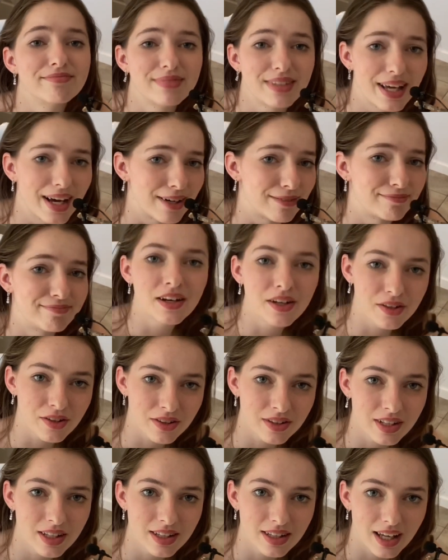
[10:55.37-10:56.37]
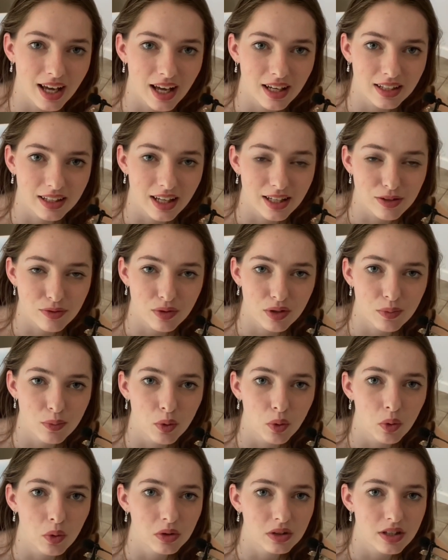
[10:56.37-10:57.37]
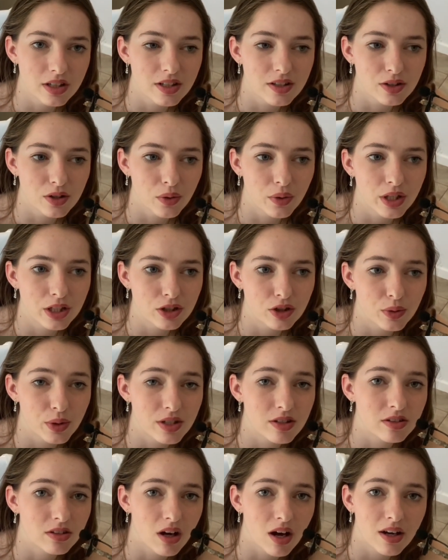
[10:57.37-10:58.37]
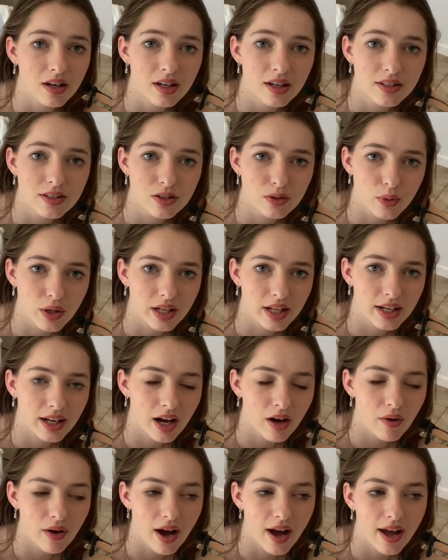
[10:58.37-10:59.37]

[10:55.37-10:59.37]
Yeah. Another thing that gets rid of mold is going to a sauna and sweating it out.